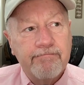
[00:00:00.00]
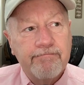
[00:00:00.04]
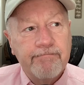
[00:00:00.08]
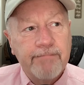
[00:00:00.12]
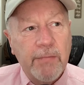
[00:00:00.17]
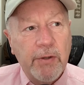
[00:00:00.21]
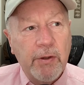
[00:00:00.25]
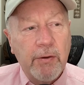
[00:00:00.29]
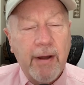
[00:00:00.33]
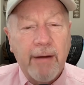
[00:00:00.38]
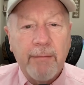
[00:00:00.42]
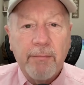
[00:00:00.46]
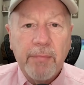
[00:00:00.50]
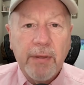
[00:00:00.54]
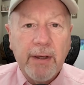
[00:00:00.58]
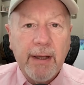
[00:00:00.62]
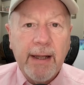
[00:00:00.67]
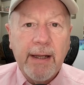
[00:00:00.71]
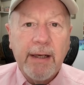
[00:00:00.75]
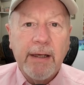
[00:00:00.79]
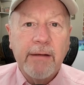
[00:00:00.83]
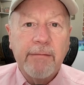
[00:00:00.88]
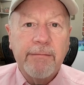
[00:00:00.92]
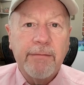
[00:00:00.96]
You have
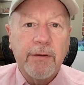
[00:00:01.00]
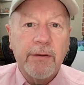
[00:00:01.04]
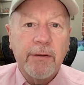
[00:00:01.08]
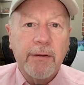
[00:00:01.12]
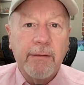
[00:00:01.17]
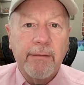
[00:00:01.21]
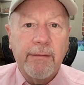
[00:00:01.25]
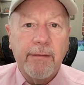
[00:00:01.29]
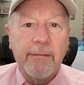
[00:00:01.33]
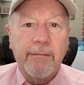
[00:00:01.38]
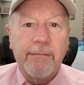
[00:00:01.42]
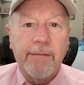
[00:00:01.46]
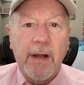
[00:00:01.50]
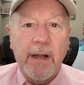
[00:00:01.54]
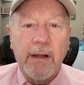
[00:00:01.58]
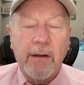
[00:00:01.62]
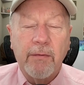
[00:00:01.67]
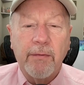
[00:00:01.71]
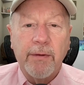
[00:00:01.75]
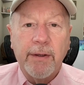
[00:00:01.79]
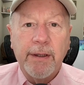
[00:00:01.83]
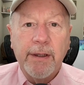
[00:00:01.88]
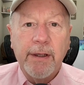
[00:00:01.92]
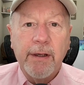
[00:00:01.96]
planning for the
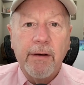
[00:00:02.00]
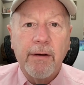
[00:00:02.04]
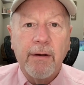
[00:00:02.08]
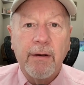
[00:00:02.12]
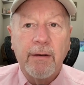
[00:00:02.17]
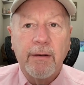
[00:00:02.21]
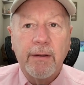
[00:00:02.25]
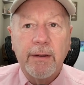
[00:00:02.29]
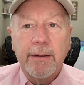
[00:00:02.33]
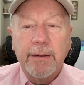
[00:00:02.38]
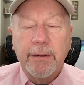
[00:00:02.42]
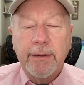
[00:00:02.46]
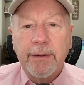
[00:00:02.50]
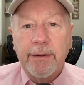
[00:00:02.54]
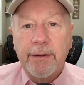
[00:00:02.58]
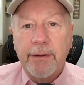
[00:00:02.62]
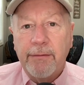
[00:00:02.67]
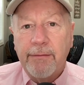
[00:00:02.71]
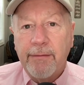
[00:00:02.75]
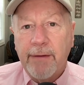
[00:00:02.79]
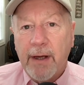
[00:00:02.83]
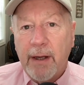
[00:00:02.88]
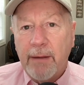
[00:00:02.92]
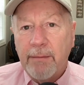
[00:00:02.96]
following year.
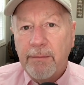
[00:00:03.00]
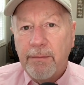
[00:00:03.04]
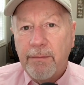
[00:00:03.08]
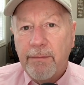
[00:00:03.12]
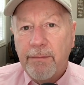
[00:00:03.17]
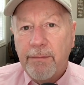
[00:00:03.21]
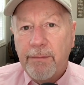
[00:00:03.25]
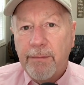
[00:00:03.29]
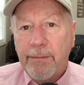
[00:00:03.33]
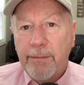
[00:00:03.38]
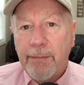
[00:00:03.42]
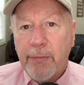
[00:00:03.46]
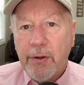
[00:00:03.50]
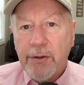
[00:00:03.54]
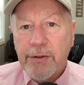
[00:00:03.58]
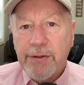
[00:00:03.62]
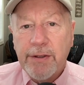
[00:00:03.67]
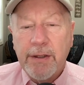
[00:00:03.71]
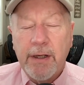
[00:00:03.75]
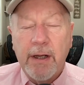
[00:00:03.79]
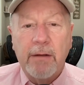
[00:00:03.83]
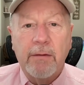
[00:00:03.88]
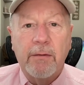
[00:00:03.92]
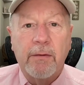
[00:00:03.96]
You've got
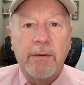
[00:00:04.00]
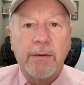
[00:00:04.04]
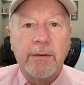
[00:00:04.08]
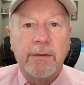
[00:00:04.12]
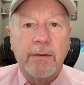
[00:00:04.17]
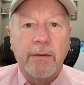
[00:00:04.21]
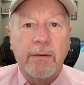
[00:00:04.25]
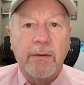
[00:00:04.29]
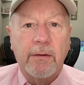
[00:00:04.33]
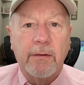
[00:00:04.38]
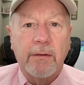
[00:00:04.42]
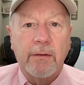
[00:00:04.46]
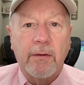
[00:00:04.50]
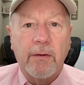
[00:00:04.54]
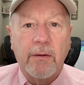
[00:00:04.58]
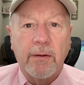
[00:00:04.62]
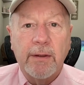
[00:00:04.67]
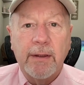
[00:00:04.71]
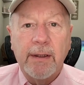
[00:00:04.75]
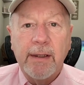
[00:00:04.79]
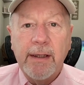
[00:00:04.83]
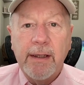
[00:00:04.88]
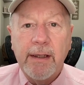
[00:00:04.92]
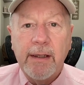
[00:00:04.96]
personnel
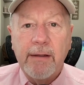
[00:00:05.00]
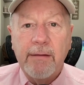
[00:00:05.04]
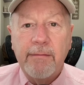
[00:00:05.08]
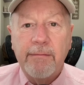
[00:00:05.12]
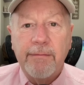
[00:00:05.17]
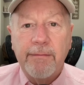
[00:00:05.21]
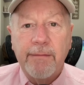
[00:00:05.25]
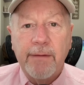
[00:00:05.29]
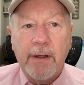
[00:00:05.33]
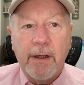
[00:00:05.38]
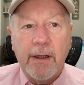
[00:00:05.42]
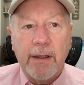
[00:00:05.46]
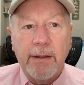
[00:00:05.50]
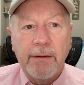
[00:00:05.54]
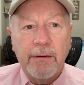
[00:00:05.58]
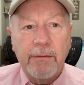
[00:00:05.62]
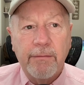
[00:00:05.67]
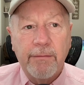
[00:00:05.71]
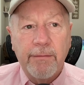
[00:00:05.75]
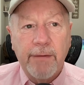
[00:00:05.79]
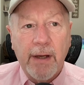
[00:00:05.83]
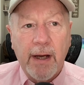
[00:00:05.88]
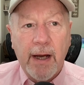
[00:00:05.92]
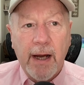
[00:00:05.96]
on leave.
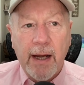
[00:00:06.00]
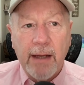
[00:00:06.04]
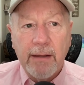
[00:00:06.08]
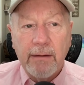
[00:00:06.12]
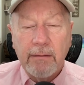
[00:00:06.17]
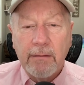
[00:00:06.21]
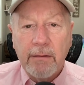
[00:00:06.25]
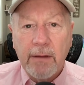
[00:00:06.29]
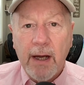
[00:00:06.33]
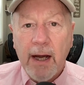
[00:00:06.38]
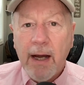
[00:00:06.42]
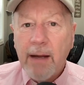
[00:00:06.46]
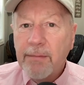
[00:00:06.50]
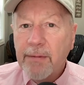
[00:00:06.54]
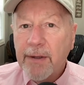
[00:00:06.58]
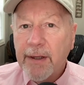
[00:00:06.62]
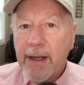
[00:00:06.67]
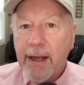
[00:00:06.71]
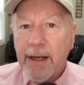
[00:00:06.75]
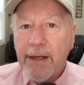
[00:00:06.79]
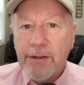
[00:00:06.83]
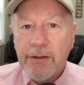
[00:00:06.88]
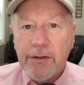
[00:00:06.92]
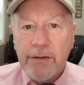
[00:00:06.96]
You've got
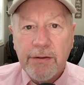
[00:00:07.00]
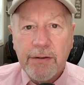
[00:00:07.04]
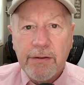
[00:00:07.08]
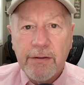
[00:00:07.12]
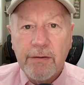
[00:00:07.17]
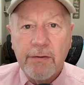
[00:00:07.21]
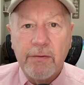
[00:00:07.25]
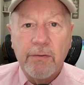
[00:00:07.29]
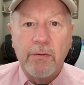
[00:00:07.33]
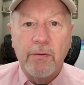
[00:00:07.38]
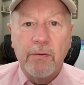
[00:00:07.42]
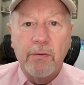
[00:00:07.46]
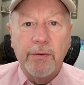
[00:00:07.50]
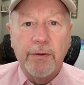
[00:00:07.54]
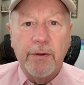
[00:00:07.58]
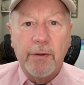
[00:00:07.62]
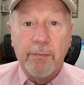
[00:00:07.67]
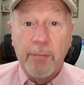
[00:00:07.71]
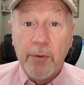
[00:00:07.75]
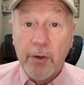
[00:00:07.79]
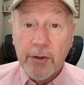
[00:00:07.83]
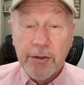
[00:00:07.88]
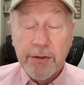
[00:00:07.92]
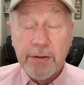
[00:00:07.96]
obligations to your
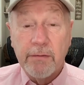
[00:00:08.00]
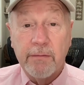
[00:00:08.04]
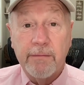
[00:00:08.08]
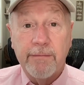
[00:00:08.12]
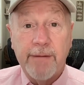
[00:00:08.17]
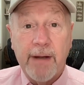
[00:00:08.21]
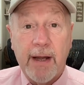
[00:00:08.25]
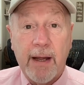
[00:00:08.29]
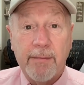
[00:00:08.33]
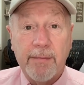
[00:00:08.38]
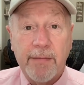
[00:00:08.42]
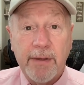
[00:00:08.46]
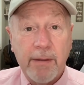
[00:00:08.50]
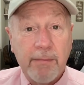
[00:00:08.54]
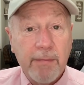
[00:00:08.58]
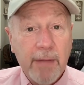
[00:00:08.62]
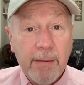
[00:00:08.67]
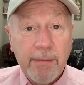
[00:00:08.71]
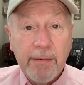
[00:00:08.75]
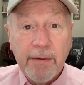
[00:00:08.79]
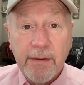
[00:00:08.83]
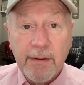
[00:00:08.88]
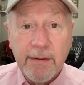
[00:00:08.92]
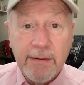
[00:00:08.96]
personal family and
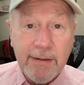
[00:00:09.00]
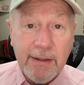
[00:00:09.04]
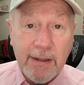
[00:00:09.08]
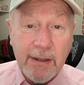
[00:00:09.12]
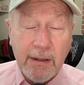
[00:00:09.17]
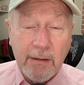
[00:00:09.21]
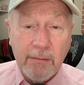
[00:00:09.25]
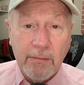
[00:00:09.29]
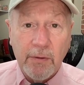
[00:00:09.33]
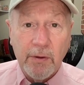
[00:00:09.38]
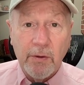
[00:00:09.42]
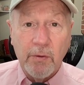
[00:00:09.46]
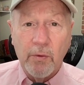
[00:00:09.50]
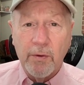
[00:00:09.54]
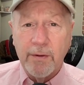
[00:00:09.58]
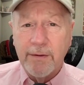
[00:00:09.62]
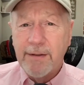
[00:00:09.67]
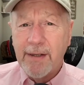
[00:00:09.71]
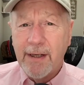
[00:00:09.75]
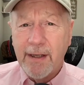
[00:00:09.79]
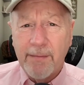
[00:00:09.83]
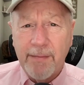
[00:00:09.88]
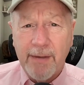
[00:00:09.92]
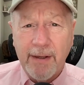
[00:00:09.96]
maybe the team, and you want to
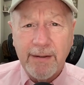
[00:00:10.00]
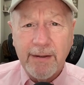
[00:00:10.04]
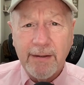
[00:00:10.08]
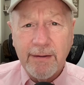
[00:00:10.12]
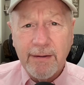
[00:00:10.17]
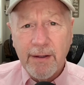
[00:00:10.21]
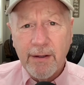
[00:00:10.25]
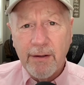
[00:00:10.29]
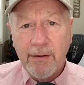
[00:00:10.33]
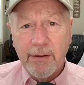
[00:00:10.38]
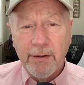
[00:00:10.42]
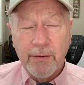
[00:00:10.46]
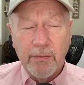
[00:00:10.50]
take them out to dinner.